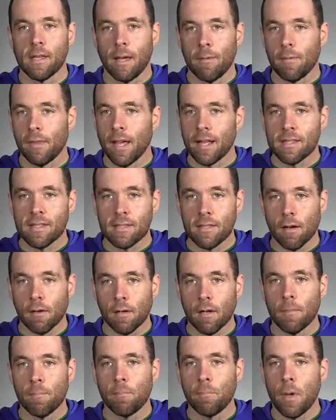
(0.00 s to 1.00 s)
I mean, that's their
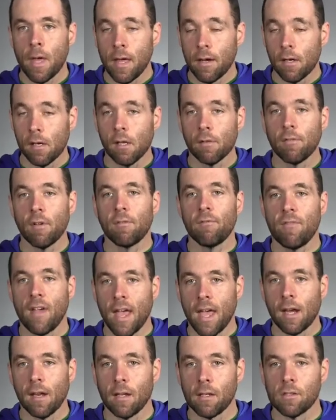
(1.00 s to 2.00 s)
competitive
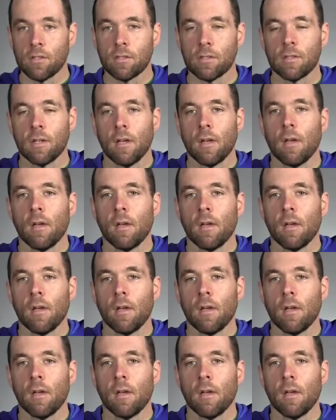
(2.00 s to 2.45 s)
advantage.